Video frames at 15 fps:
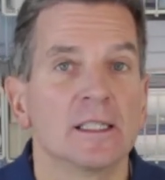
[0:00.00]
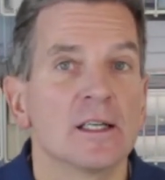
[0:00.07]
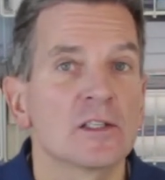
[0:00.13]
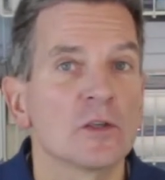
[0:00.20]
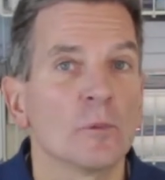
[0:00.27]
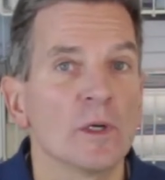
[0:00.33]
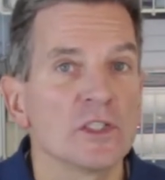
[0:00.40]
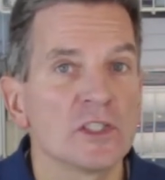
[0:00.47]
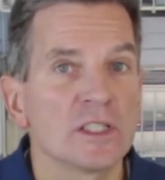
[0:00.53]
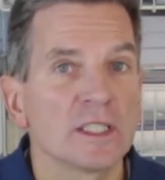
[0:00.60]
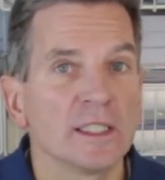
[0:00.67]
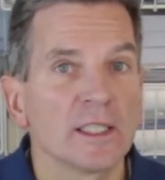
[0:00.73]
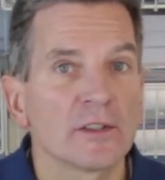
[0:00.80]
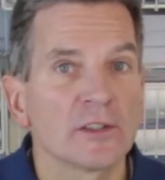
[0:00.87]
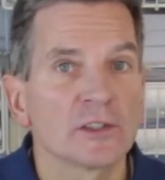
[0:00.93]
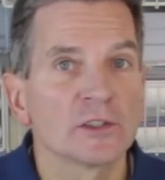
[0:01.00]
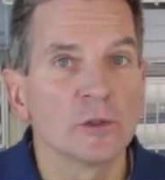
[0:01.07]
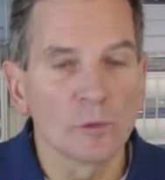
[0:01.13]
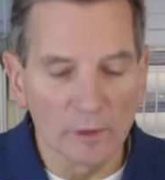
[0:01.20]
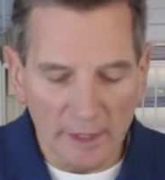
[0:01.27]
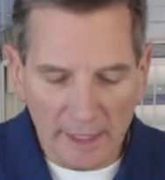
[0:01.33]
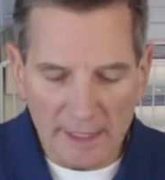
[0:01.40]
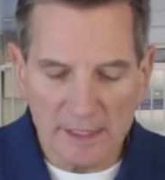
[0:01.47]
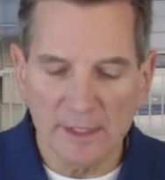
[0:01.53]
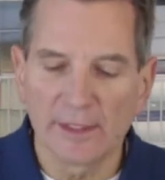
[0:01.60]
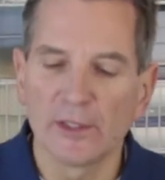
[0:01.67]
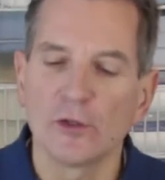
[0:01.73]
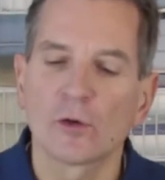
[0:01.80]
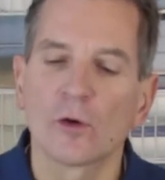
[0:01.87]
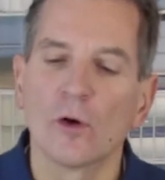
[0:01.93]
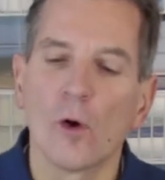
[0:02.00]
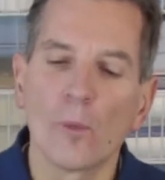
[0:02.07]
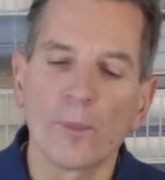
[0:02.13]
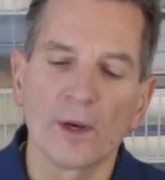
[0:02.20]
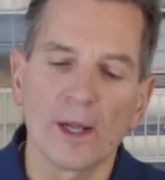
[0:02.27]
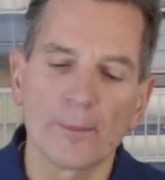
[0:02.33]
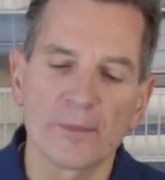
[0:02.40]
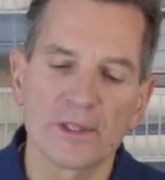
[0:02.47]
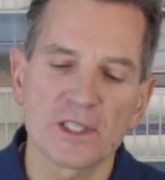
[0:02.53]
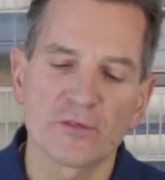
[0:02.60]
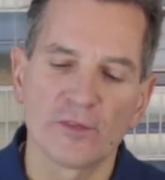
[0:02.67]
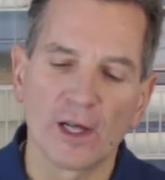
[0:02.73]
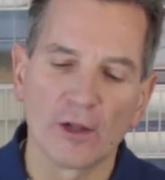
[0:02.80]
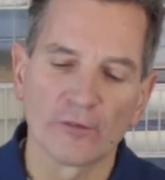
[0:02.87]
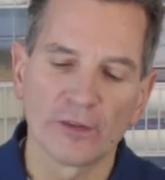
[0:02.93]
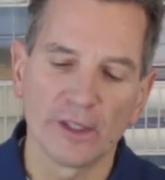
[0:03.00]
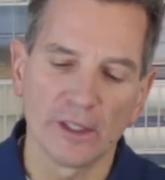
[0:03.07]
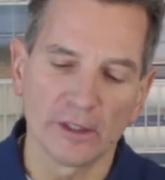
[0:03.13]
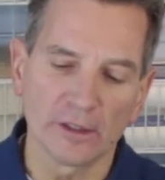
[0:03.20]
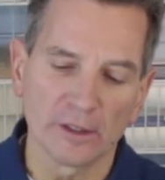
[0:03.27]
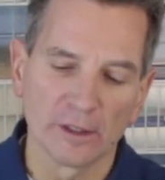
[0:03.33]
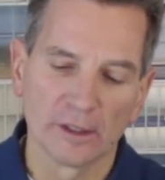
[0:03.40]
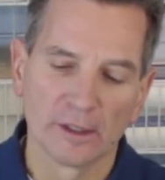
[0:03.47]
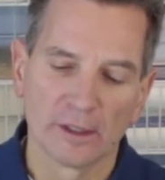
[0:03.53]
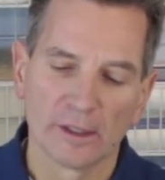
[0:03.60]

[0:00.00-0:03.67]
So once you see that there's no leaks, then you can open up this valve here.